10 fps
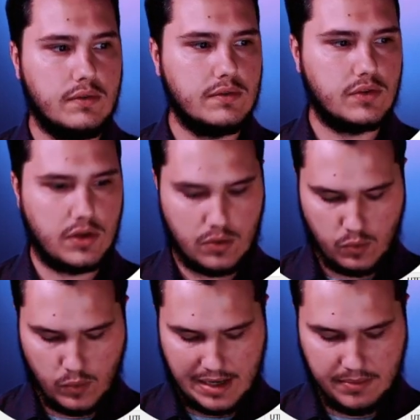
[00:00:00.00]
So
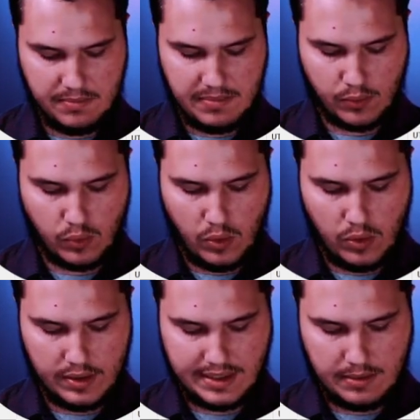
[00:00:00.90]
what I mean by roll
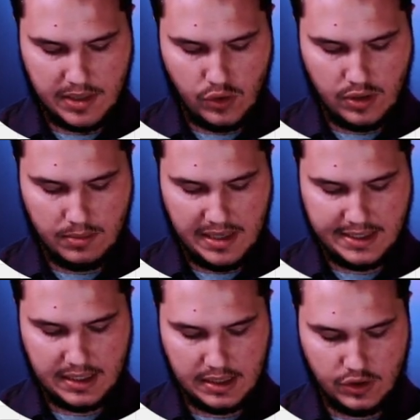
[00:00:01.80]
is, you can
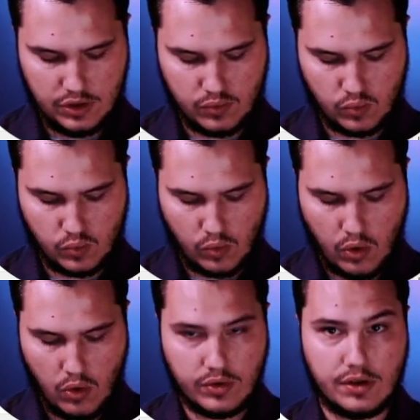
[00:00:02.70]
basically just
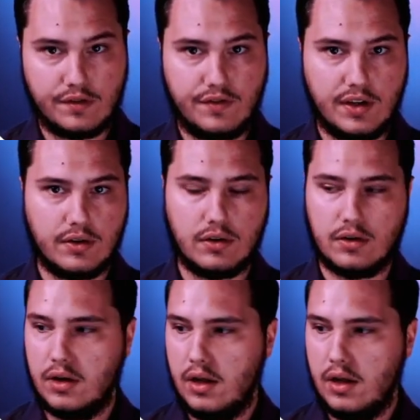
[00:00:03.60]
roll your finger